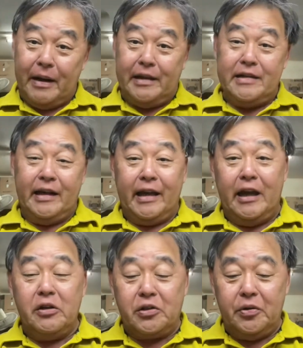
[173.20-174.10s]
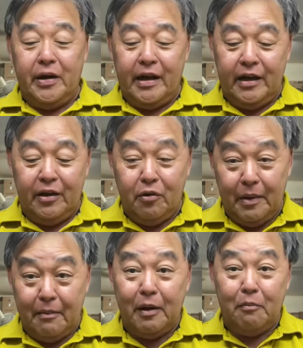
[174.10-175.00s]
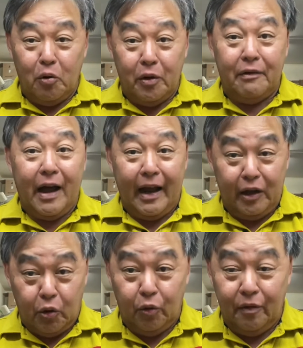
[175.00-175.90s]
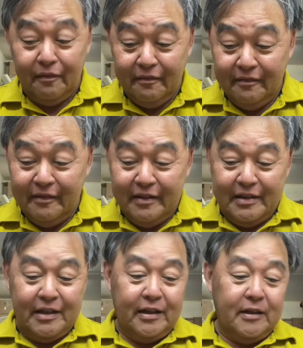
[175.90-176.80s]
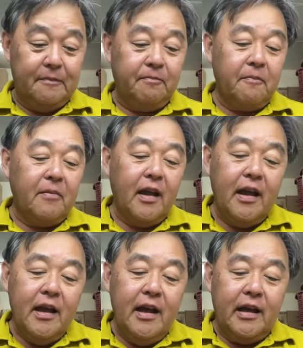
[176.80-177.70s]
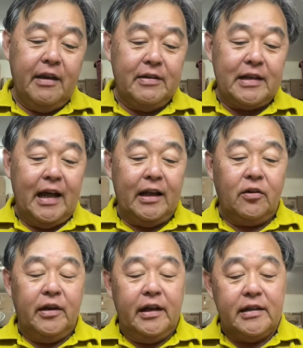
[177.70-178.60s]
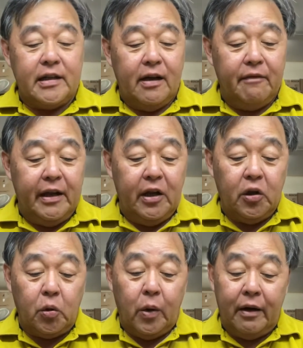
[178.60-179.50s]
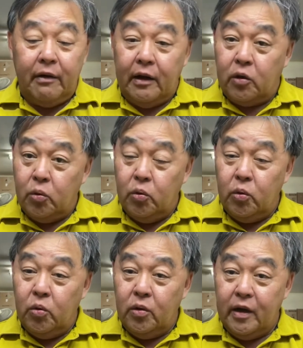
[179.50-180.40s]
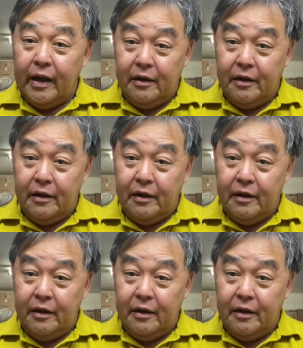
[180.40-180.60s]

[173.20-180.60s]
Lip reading: And get used to it, and you'll be able to blow the high tone. So give us a like on this video 202 L